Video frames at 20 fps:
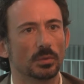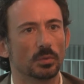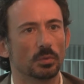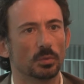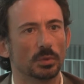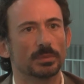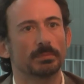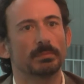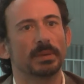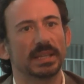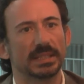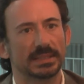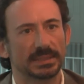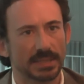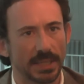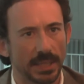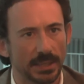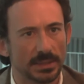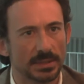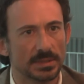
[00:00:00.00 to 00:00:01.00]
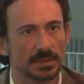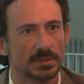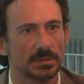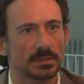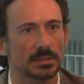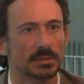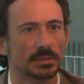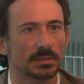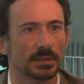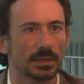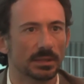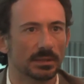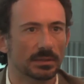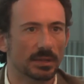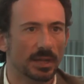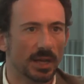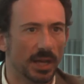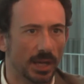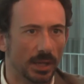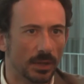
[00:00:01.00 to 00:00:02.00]
what makes sense and
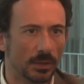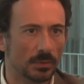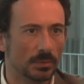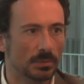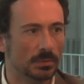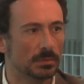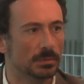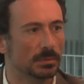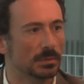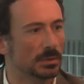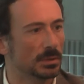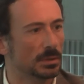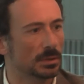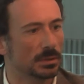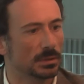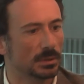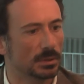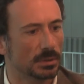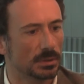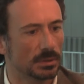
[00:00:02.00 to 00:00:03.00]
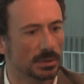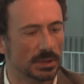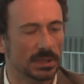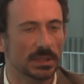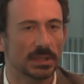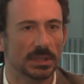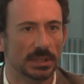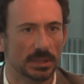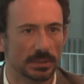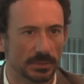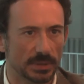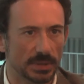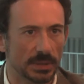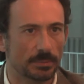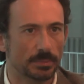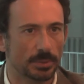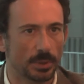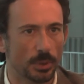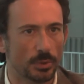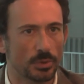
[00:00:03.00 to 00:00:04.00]
how in a
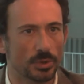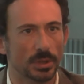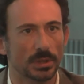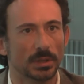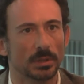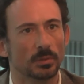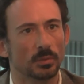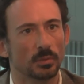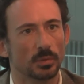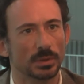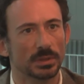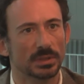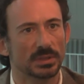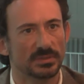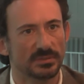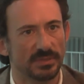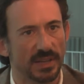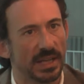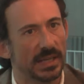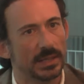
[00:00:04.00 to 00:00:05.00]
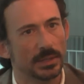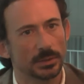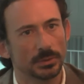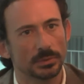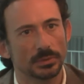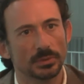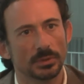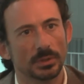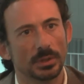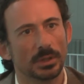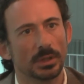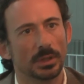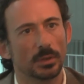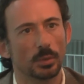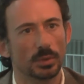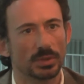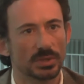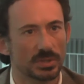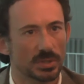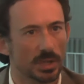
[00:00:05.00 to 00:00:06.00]
project, and what is valued
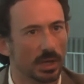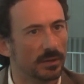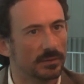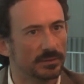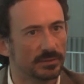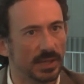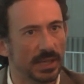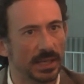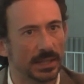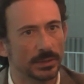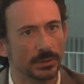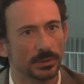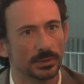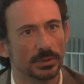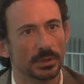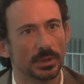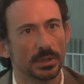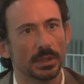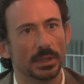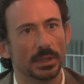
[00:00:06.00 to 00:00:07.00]
and what is not valued,